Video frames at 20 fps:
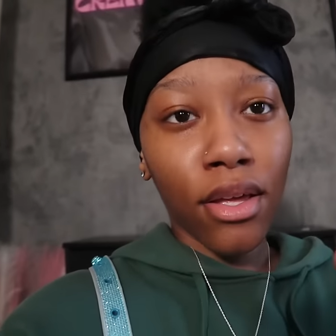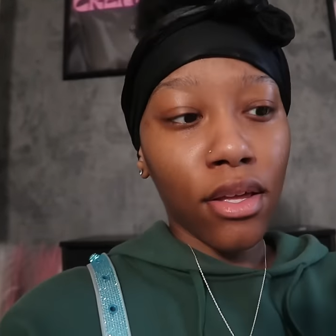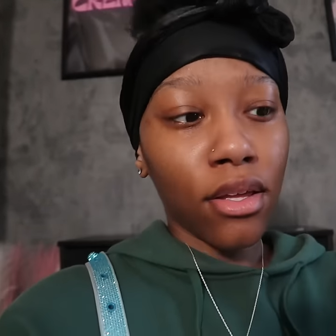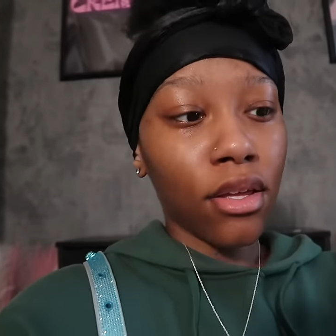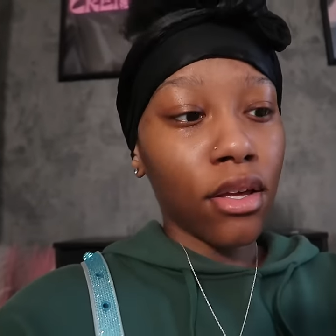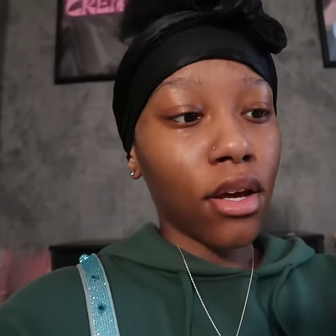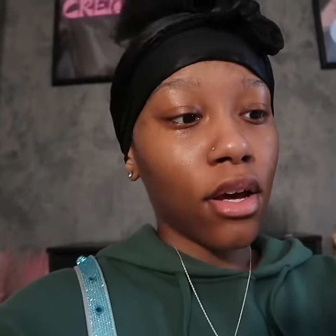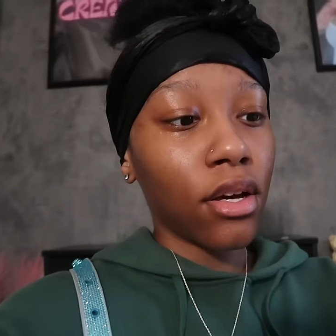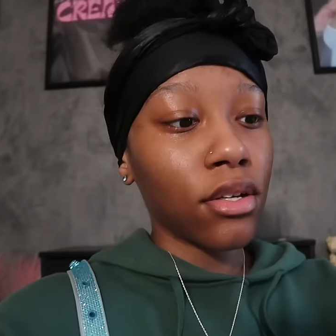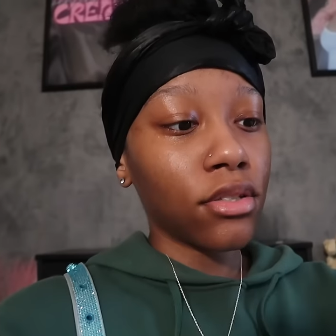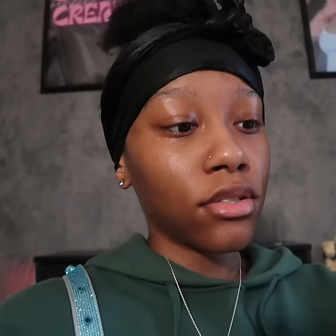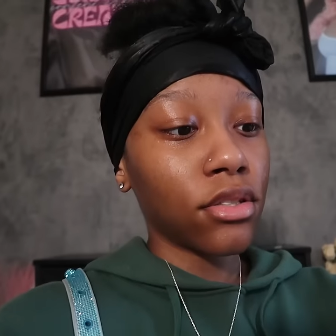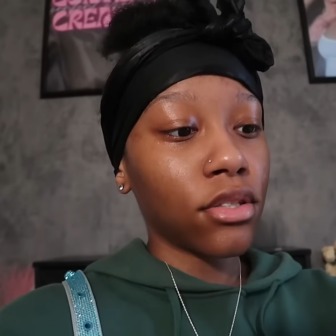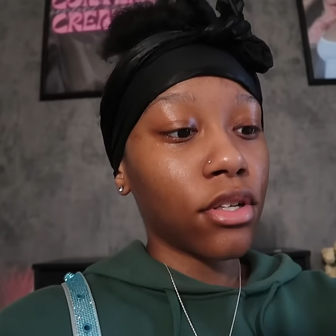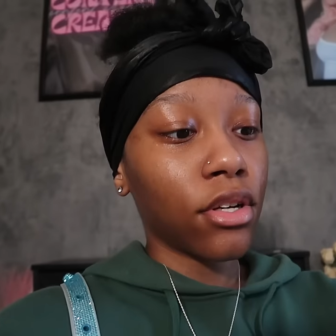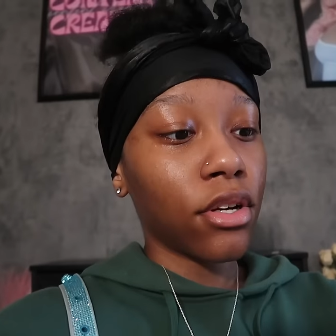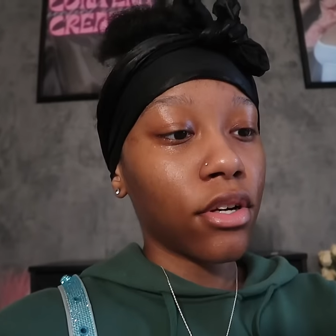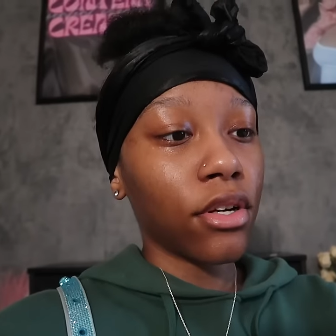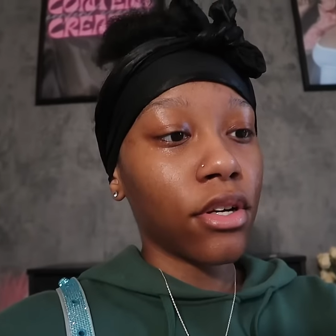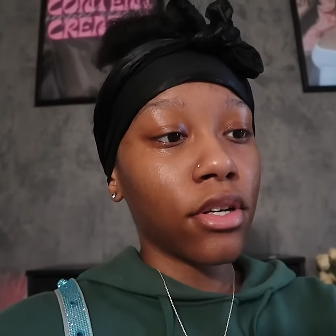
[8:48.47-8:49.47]
Yeah, it's
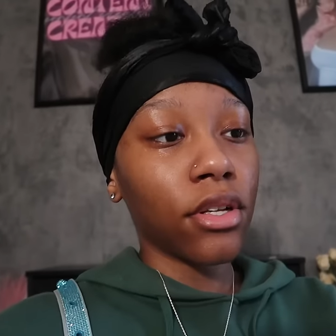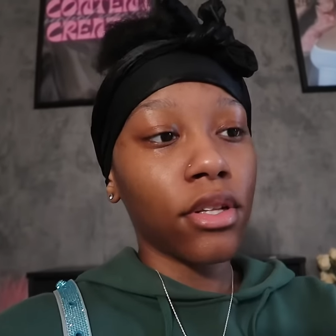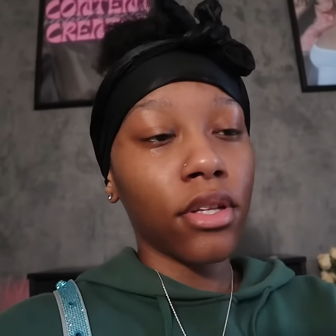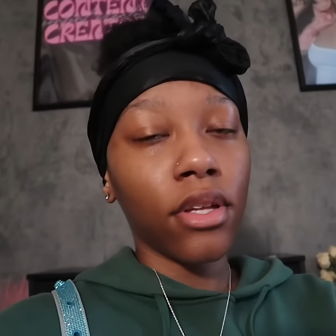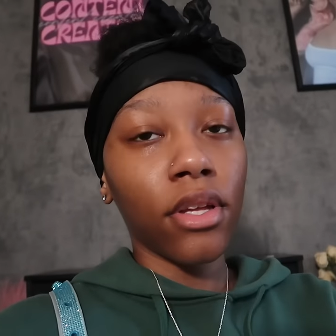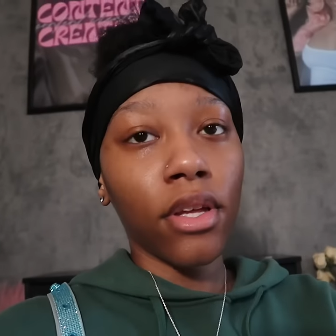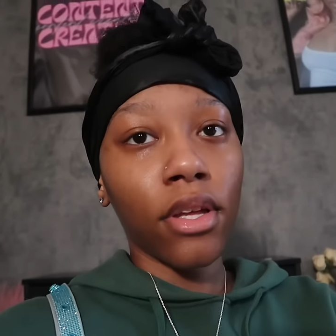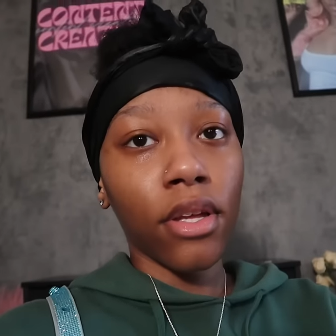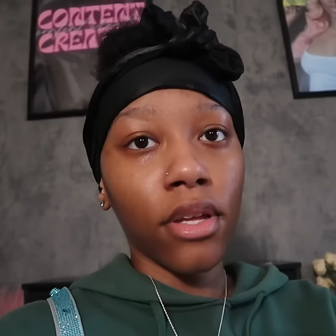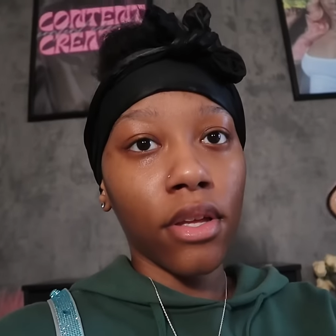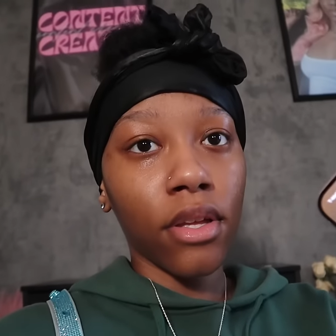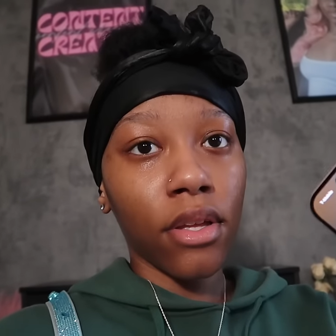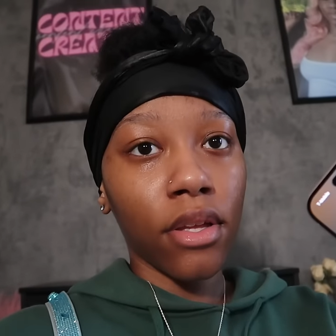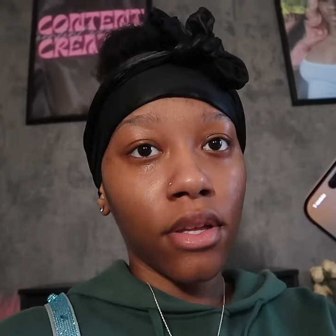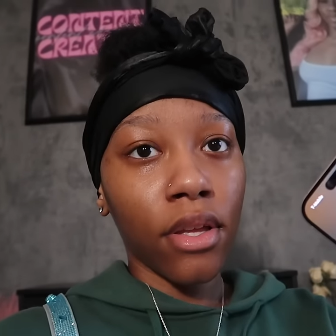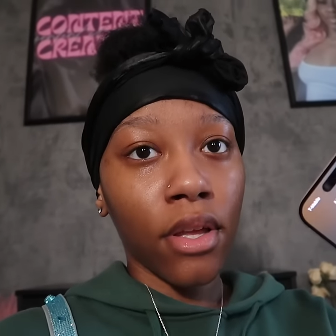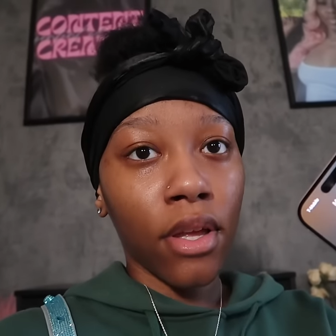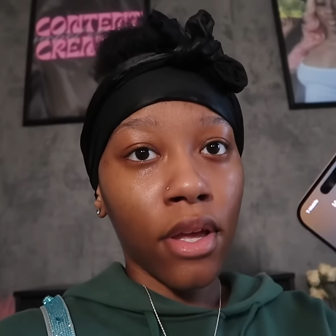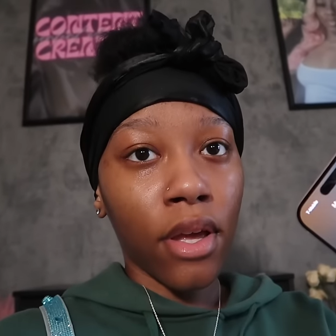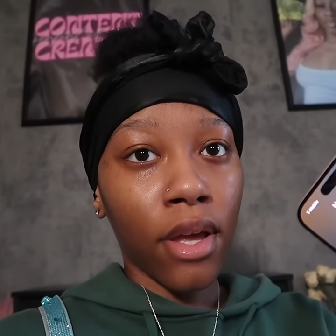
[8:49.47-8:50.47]
currently
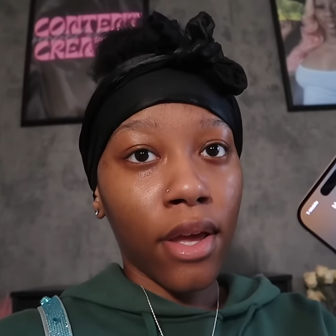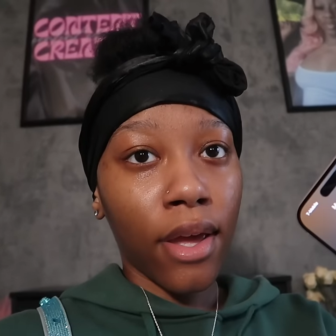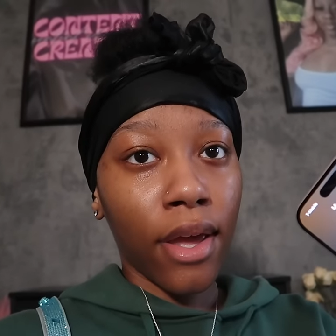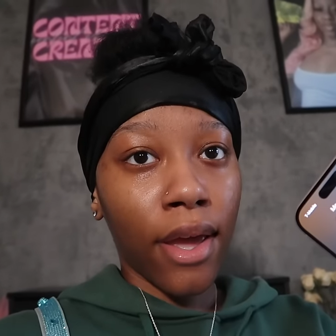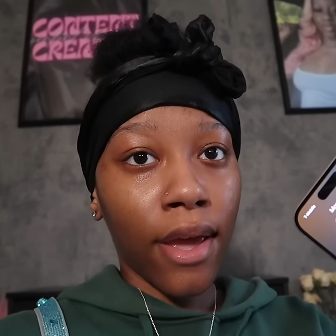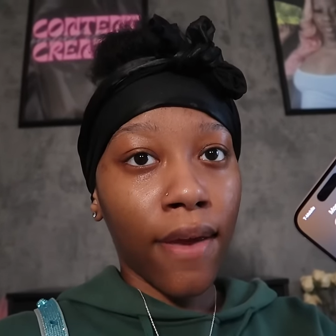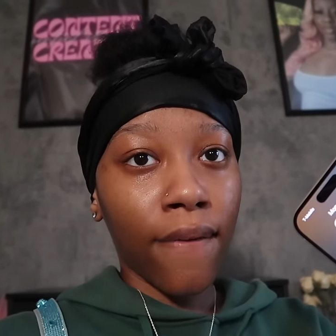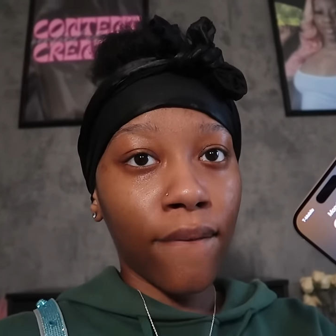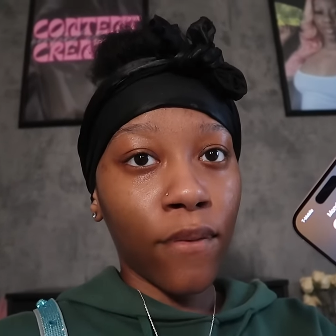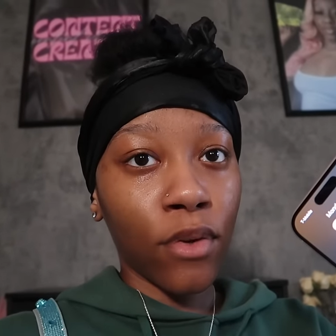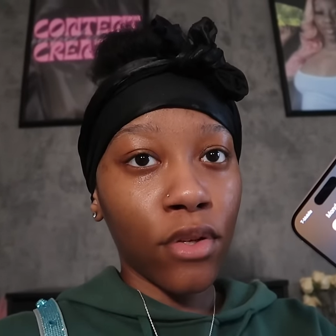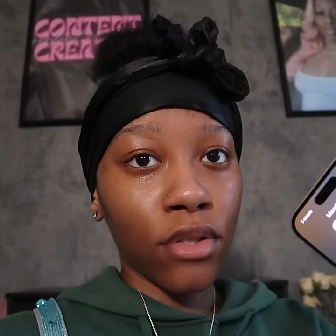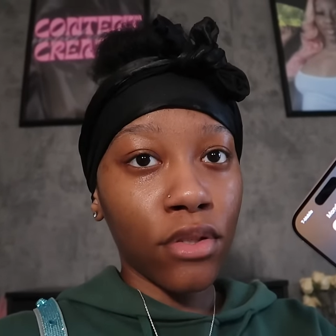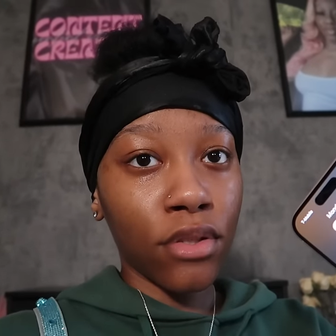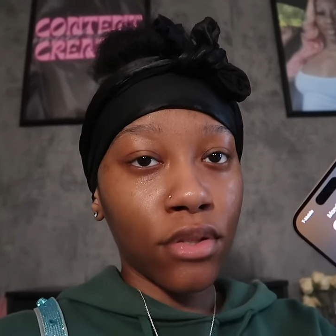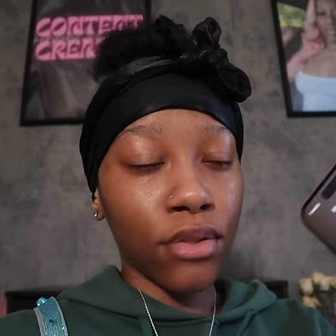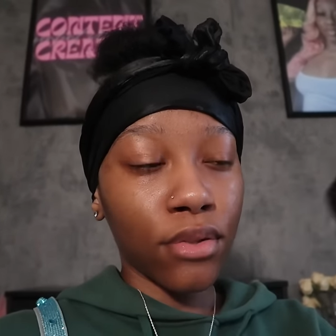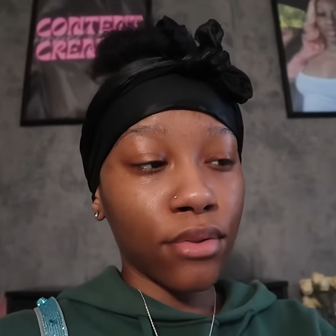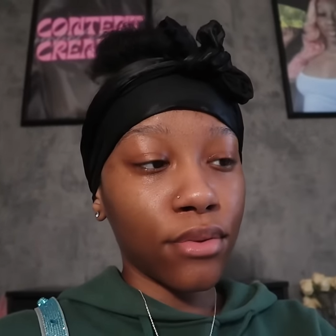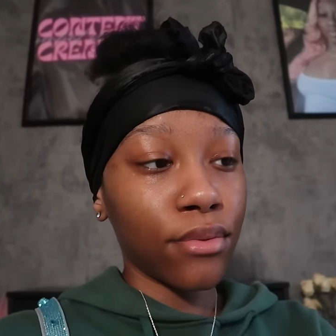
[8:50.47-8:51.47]

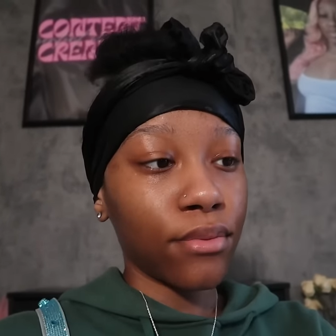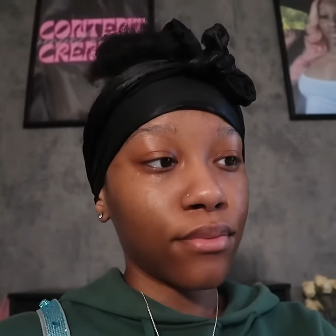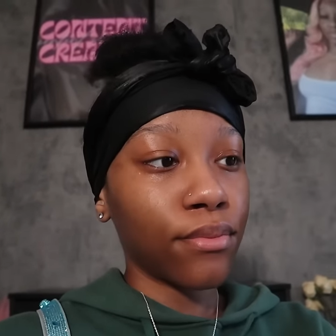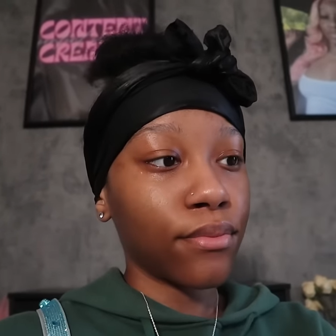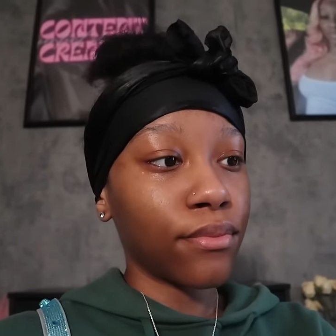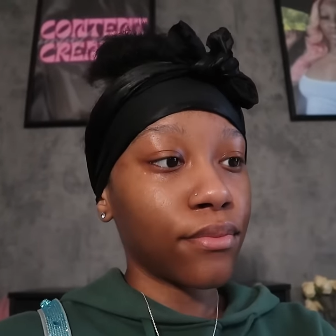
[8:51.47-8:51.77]
8:42.